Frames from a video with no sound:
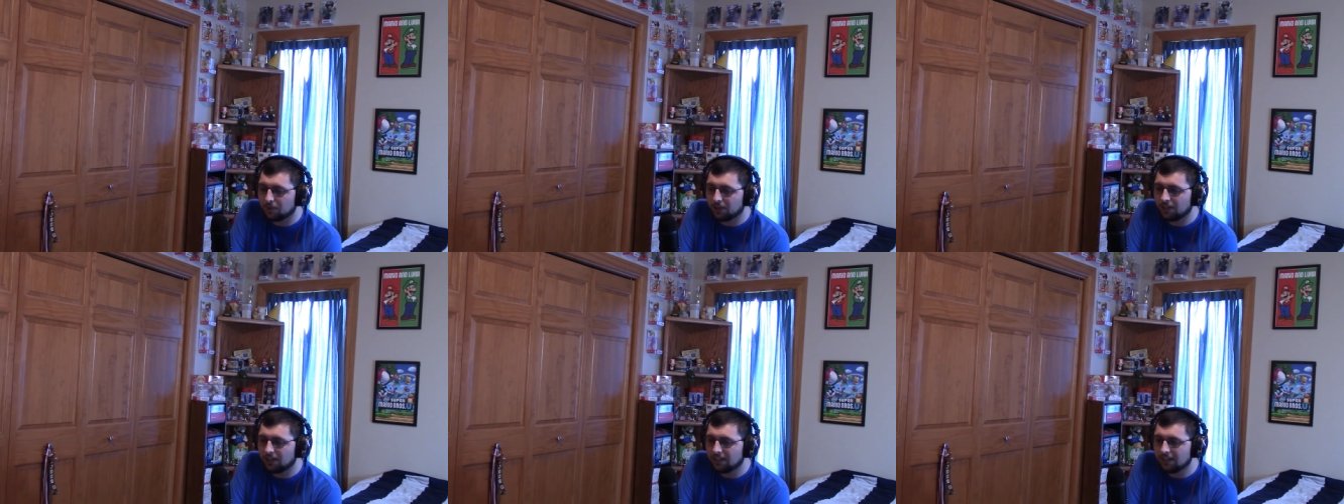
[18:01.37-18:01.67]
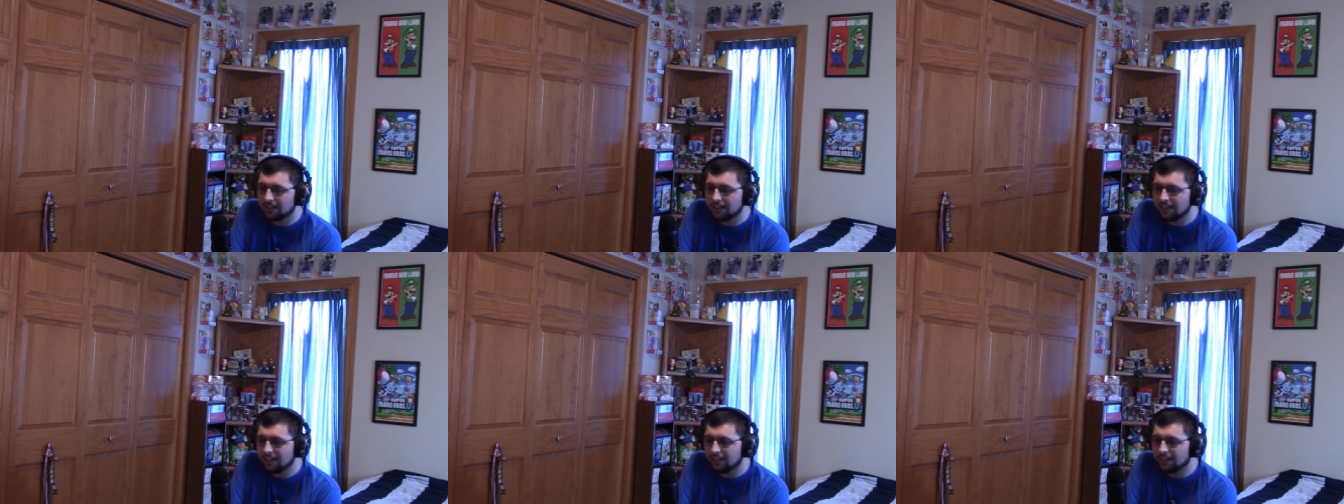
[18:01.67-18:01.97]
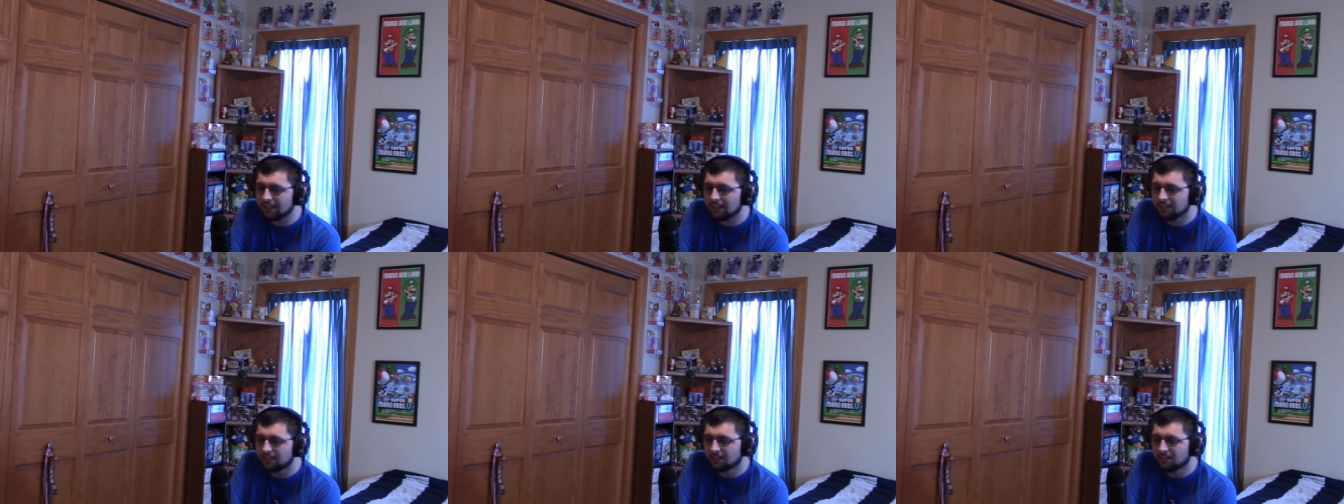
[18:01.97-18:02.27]

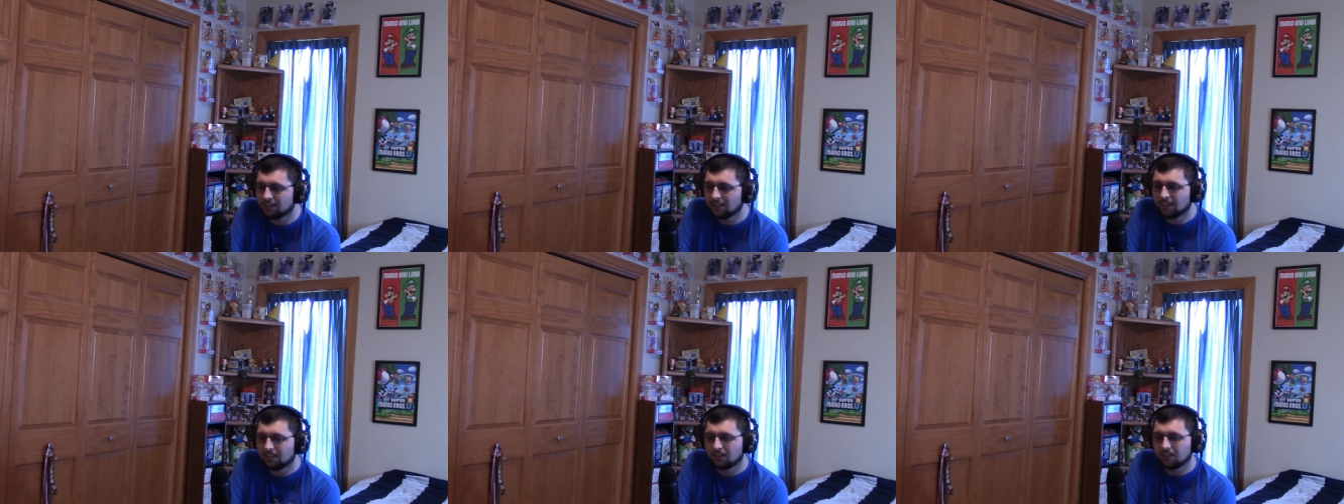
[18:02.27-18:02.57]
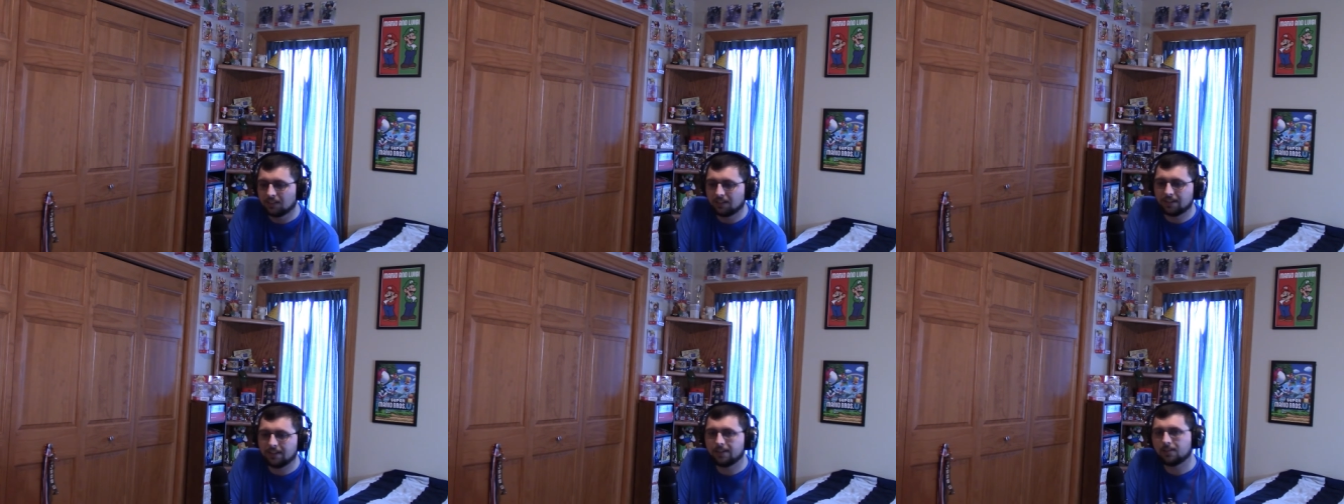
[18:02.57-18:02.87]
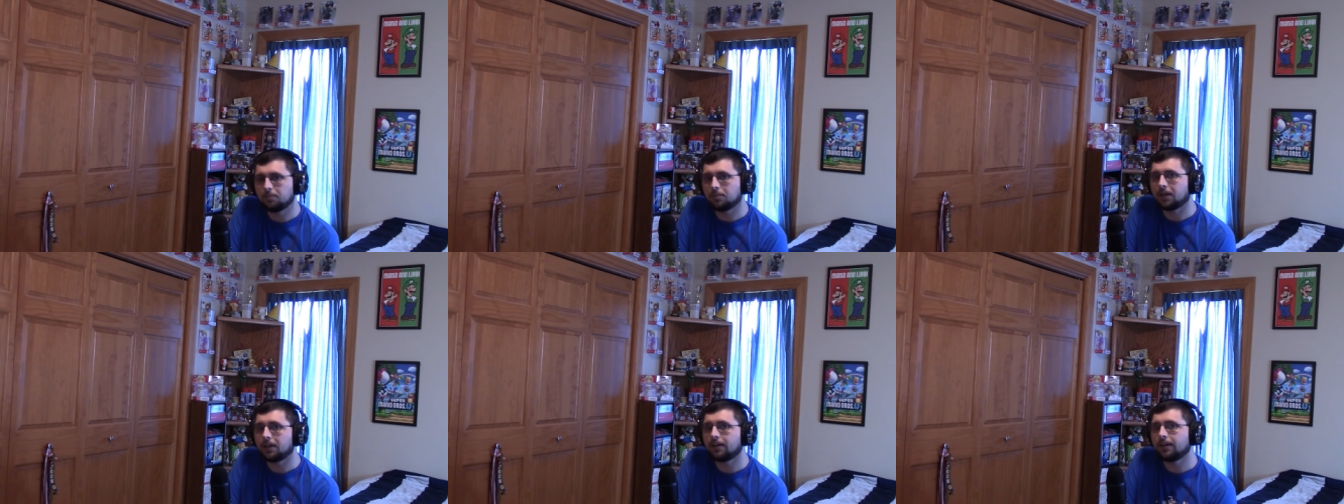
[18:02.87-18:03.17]
Pauline, and now
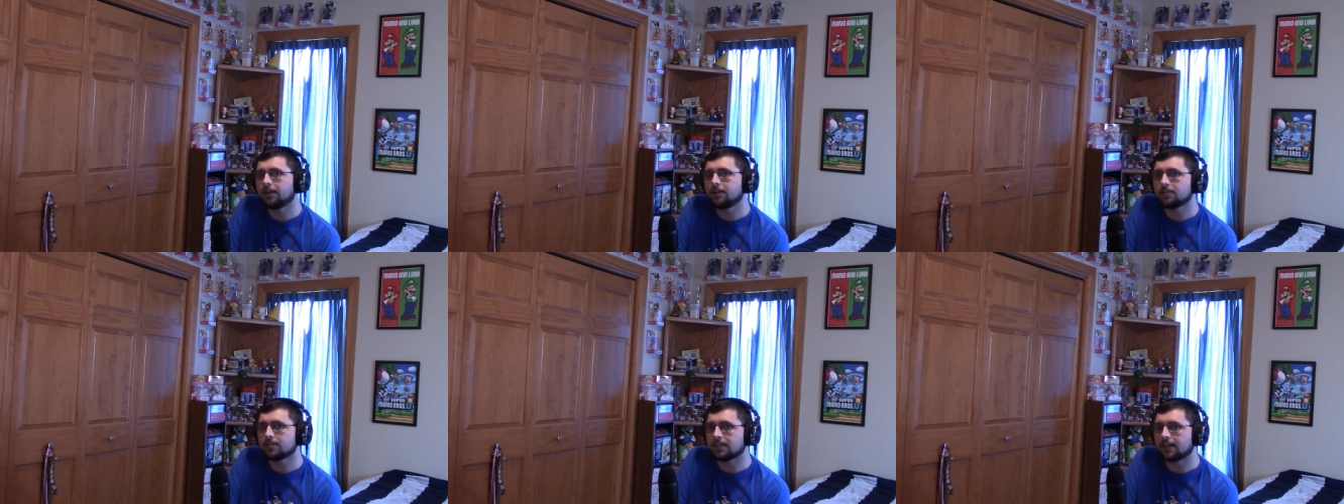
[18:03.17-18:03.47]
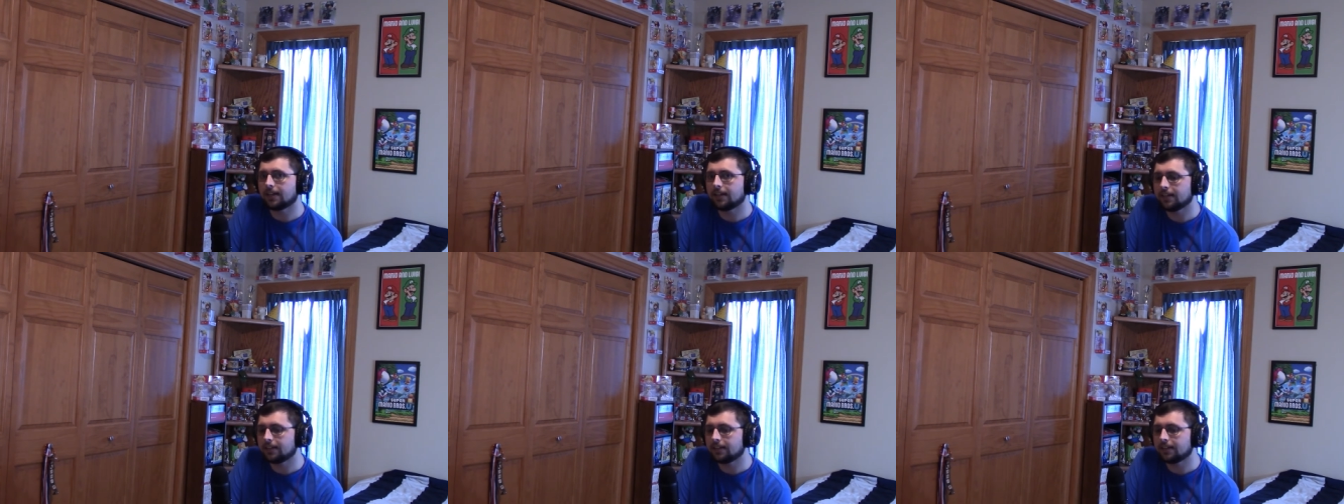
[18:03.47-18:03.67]
Mario's on